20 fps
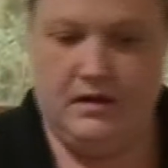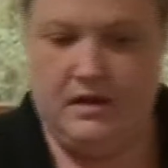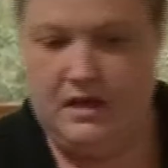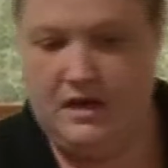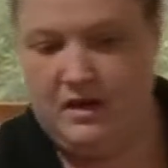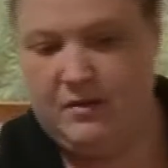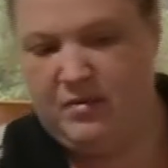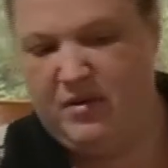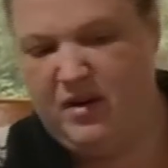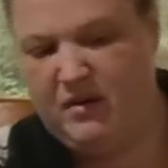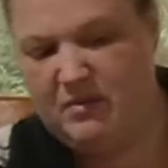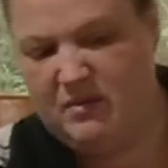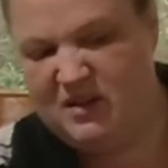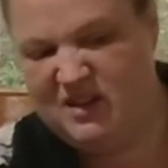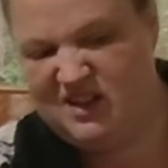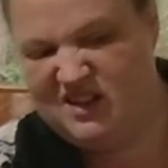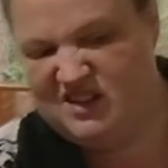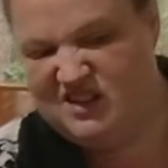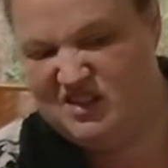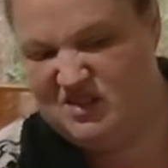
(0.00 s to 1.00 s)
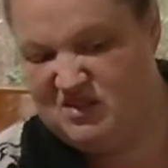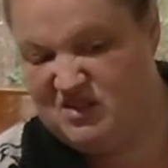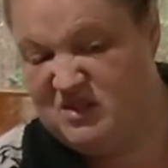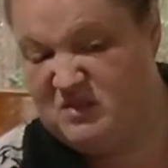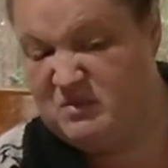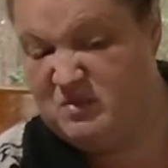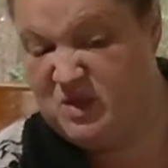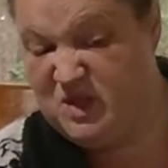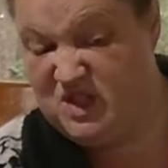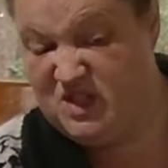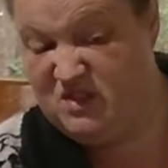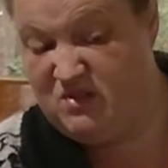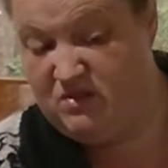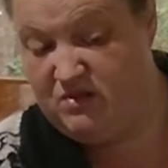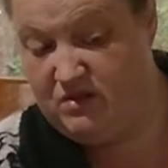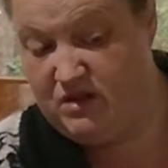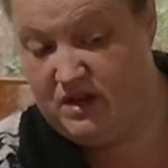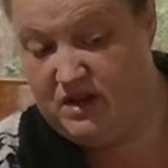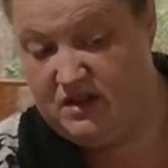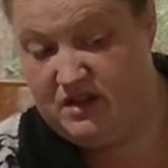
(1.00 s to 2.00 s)
And I probably could do some more
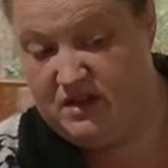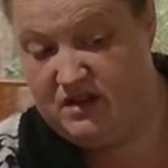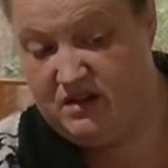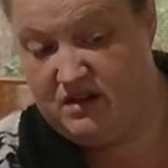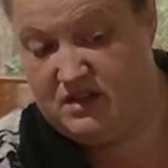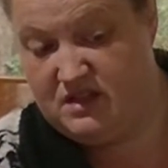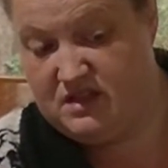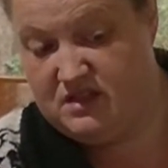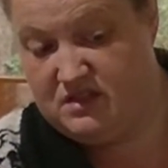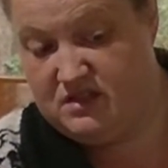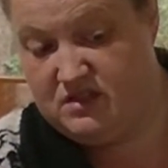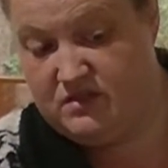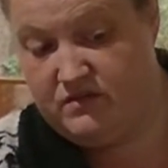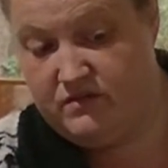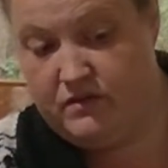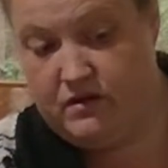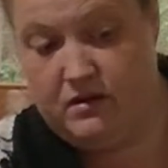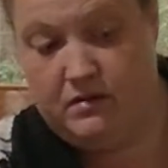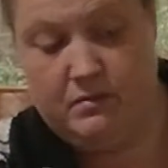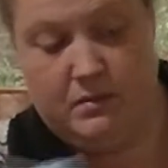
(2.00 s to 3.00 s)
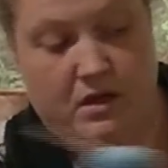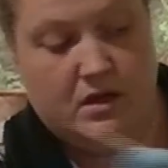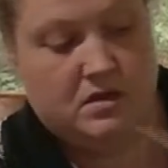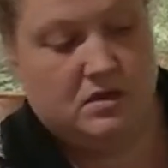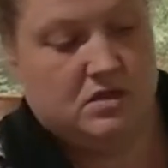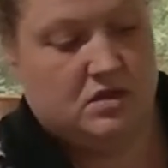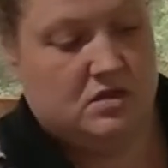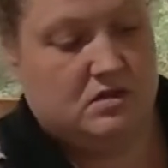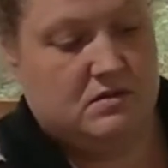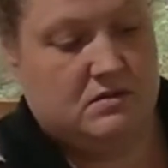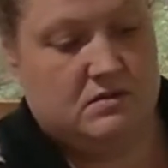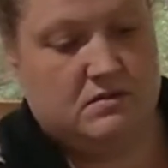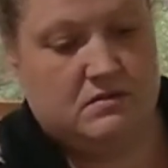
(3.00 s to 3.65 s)
scoring there. I didn't do very much.